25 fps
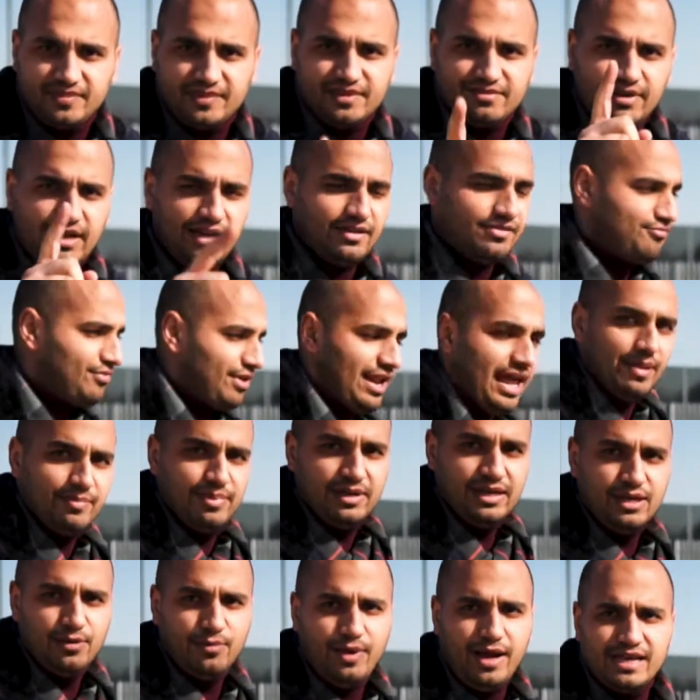Right,
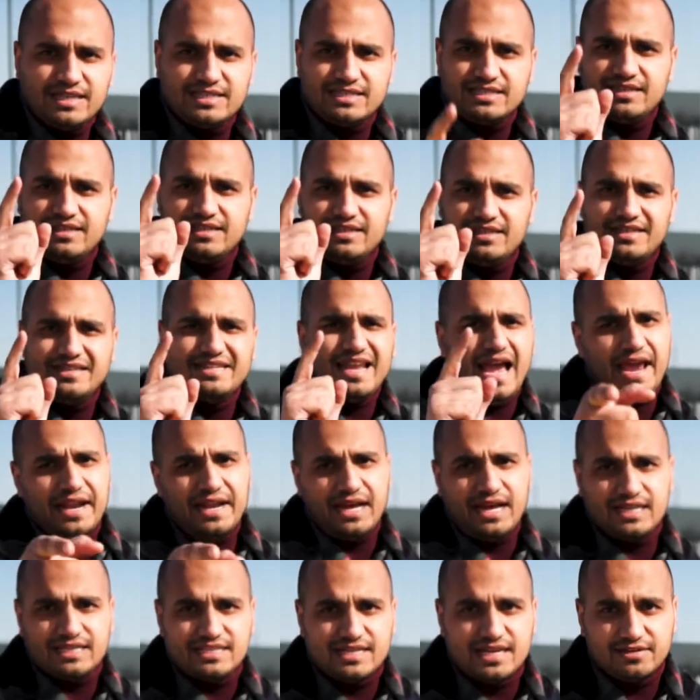reliability-wise, 9
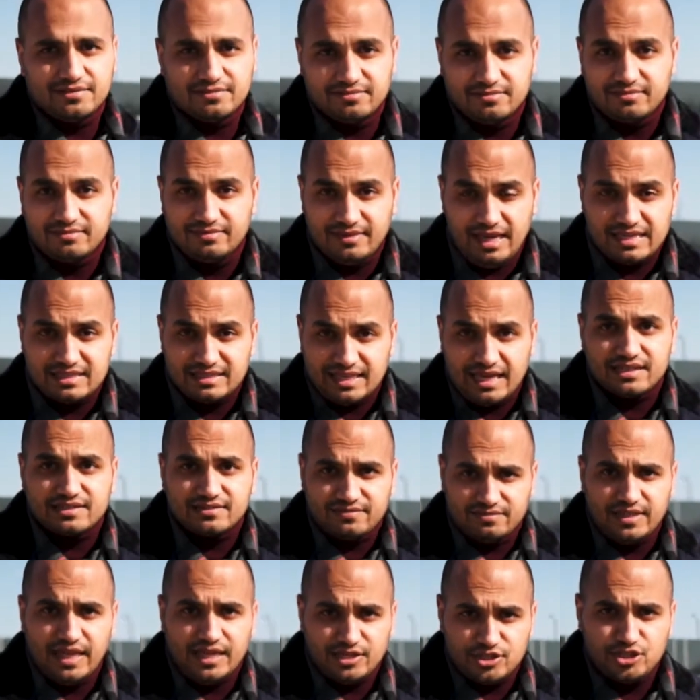out of 10.
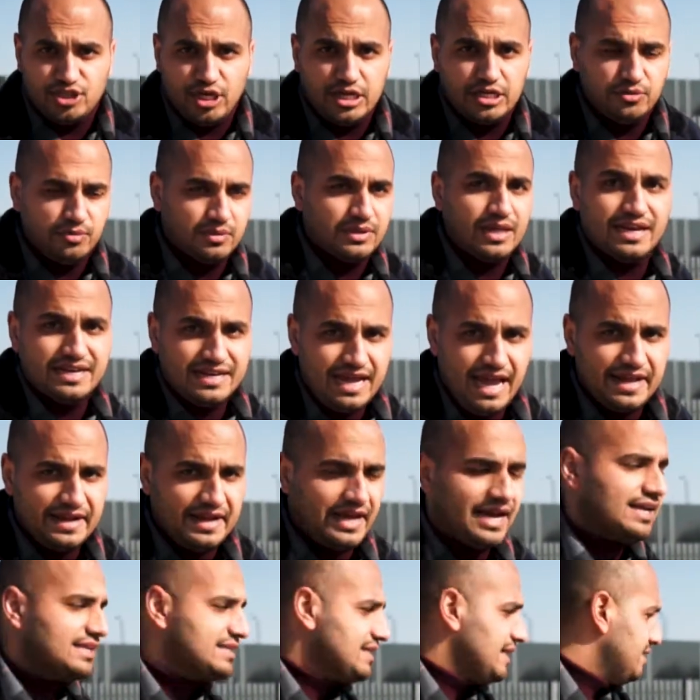That's genuine, that 9
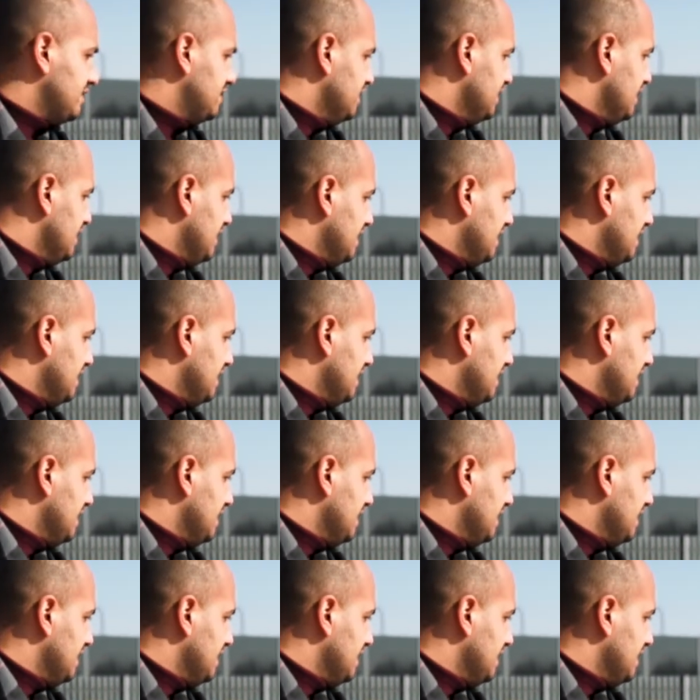out of 10.